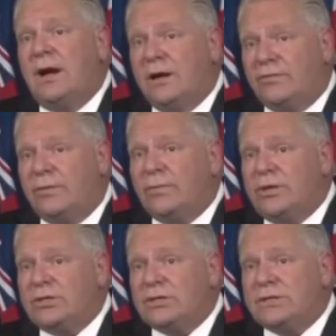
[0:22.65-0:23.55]
are from
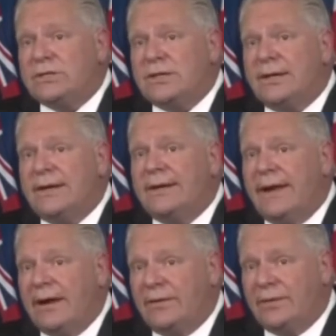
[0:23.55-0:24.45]
regions
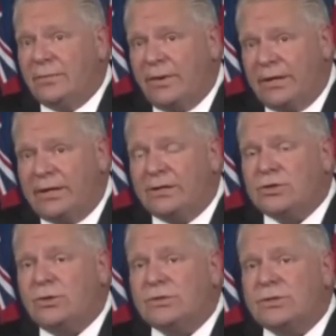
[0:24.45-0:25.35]
now in the red
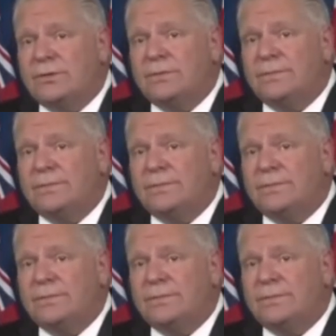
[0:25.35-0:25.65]
control zone.